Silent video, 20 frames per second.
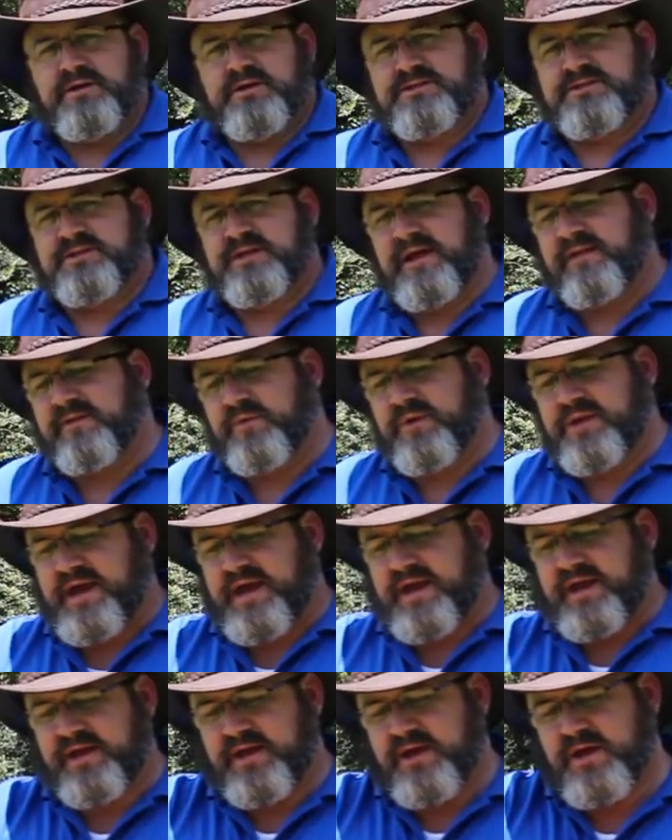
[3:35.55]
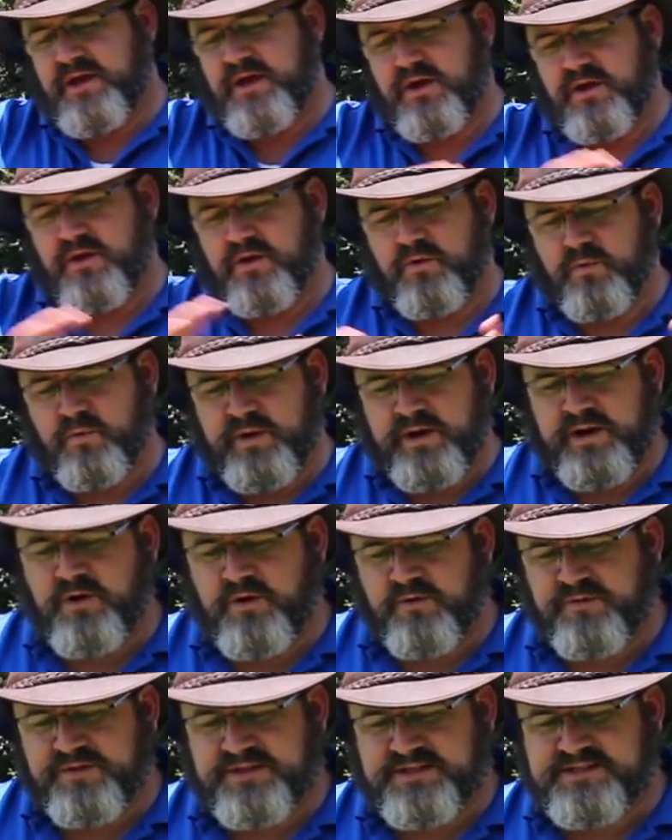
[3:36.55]
So now that we kind of went
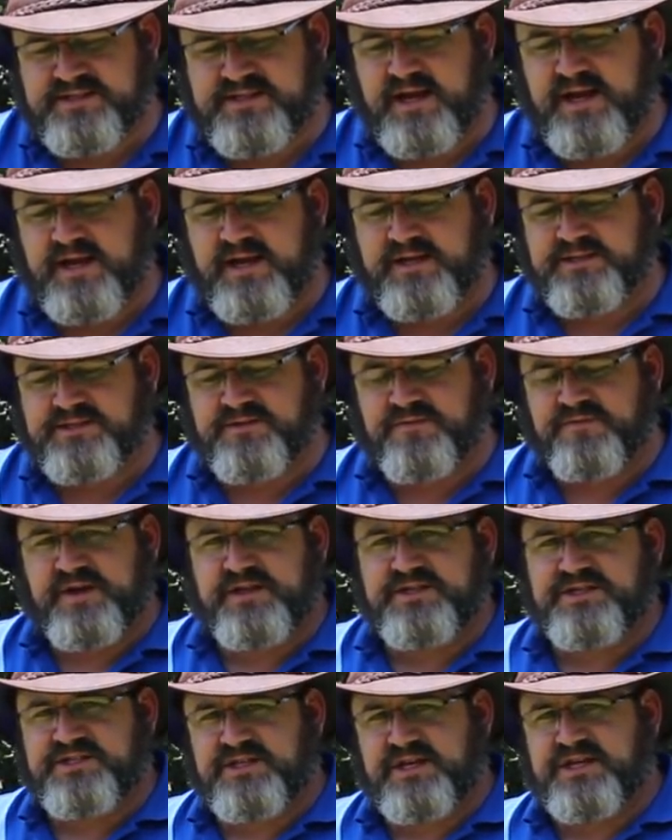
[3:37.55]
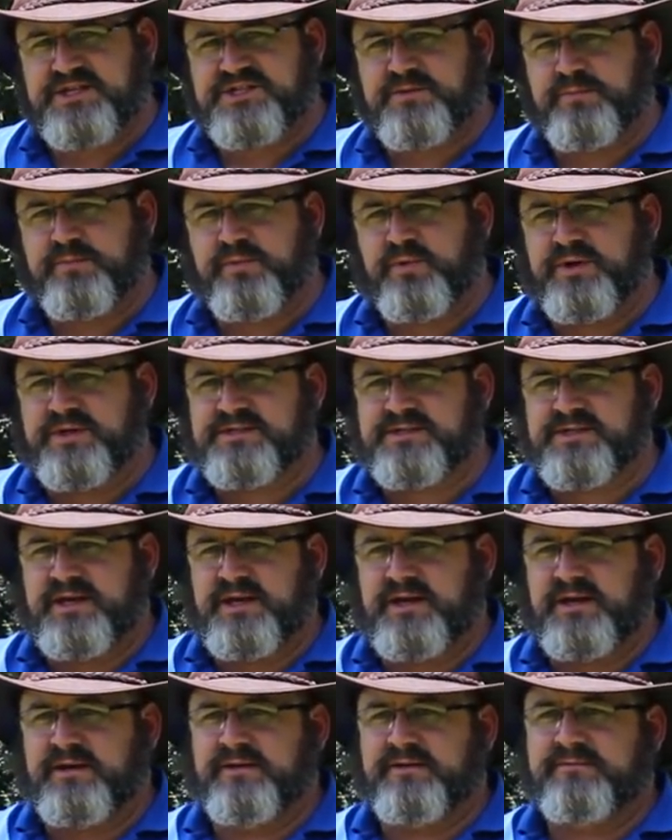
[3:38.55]
over the signs of vegetation
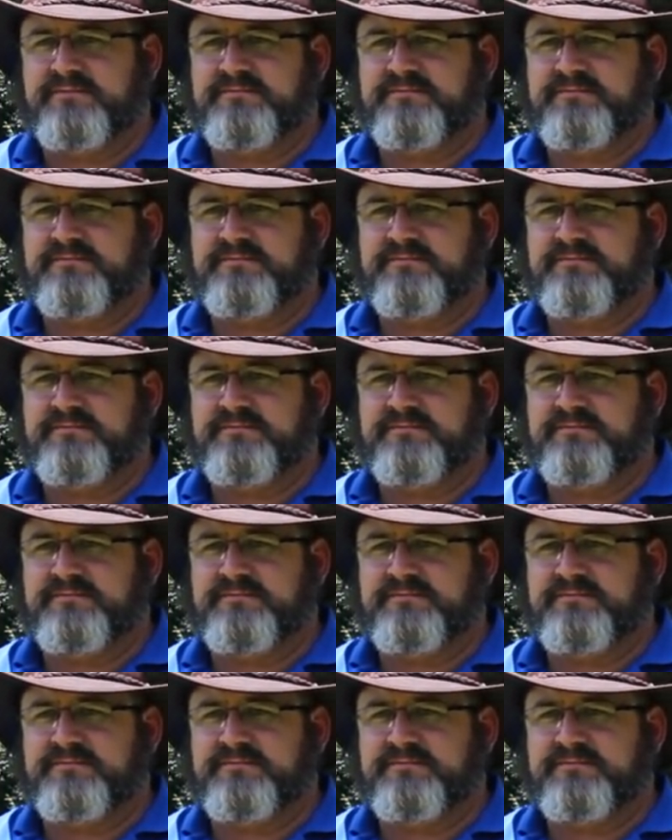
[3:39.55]
poisoning,